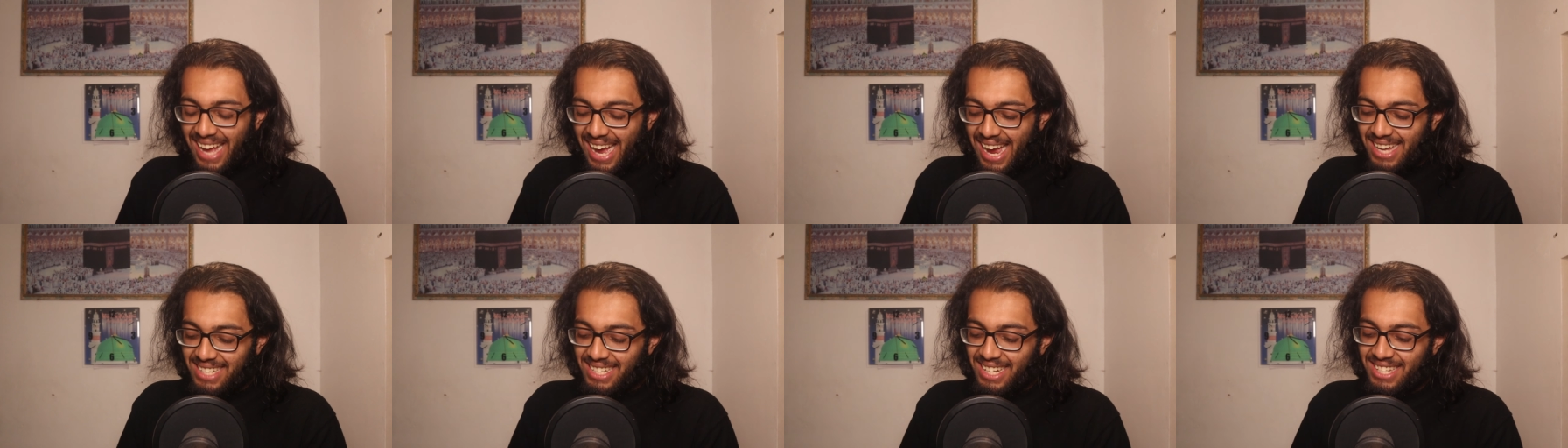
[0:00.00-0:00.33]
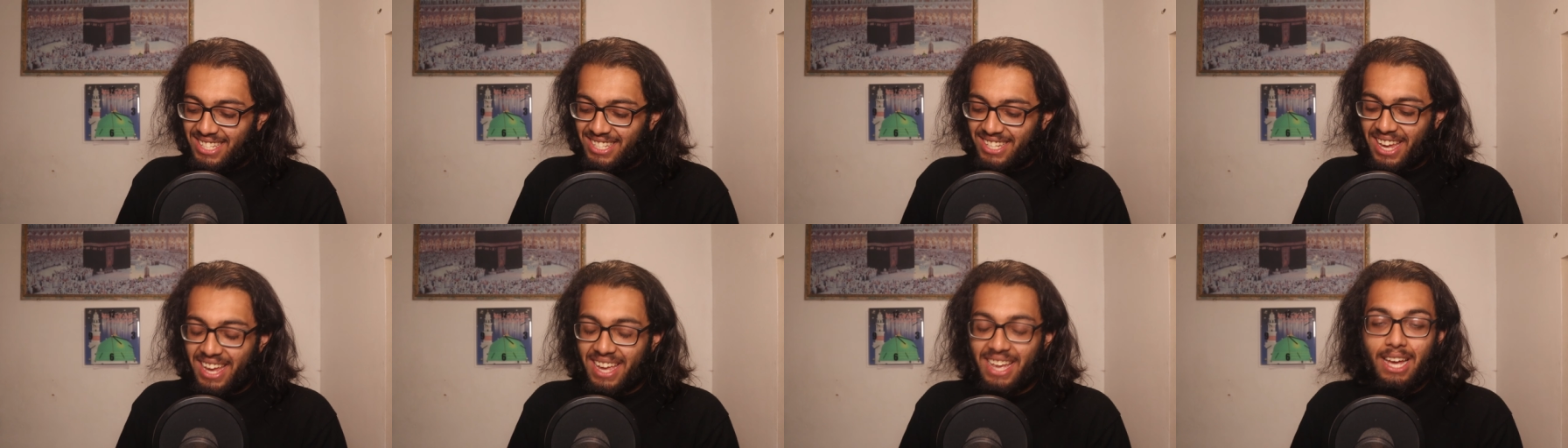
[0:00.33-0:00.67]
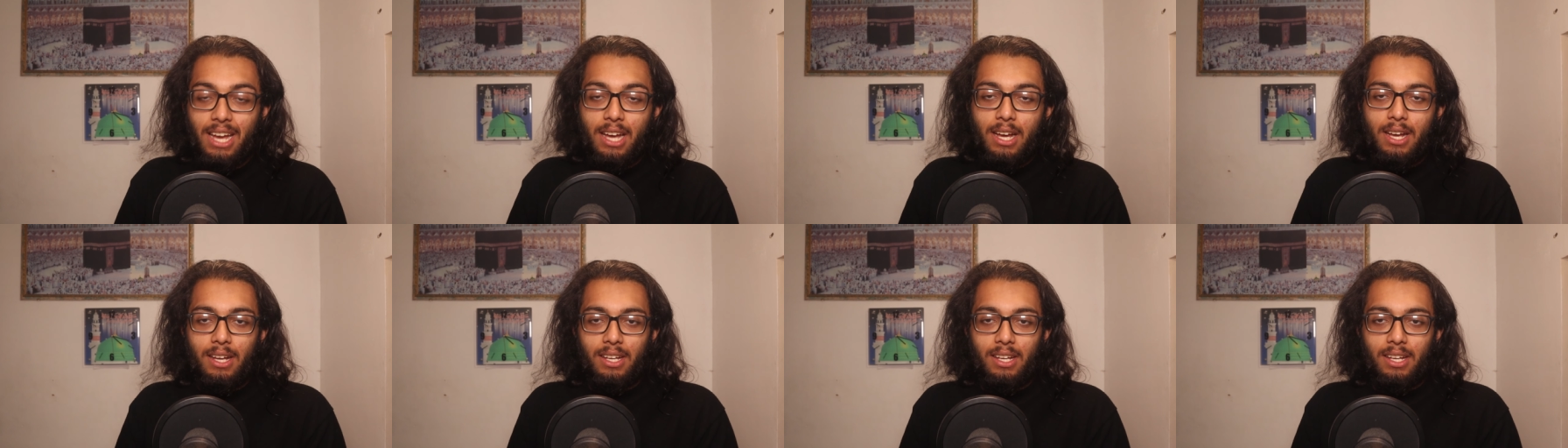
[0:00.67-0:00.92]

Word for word: and he'd say,